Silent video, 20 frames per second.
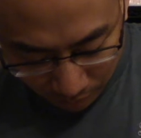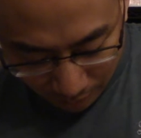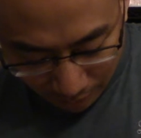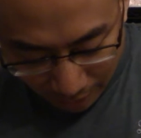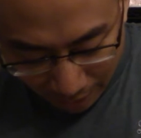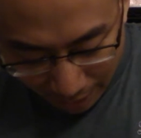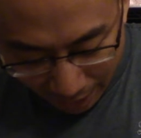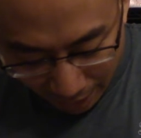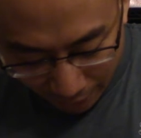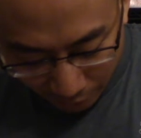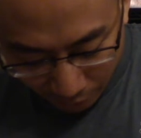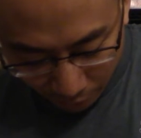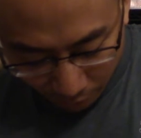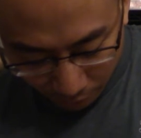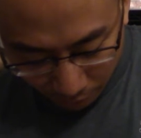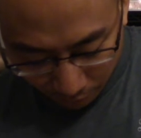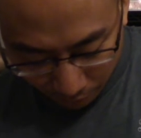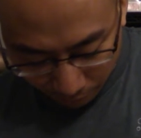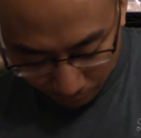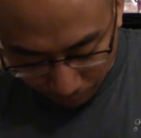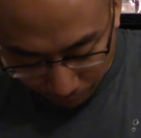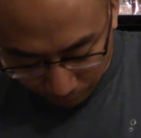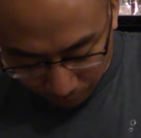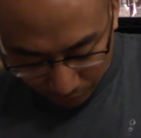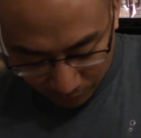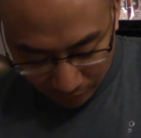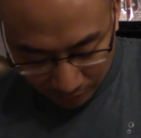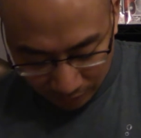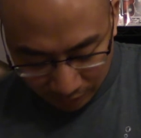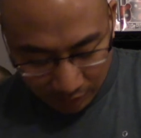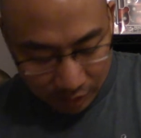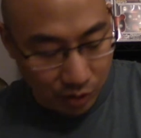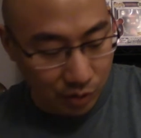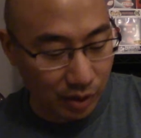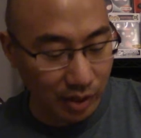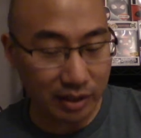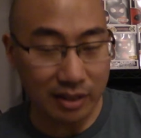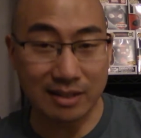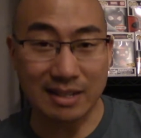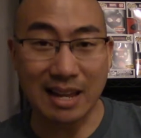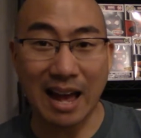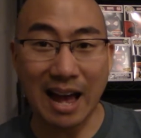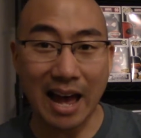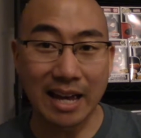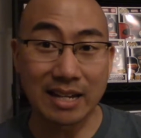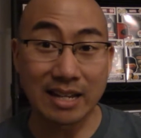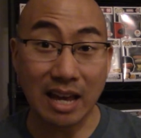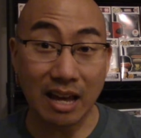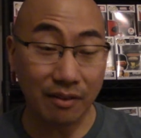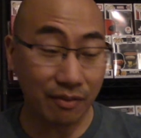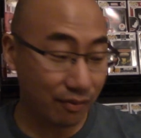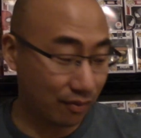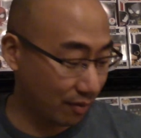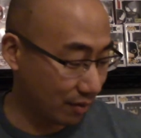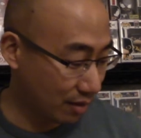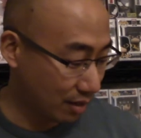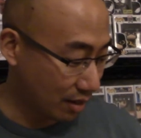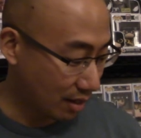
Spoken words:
higher, that he can do like this high def,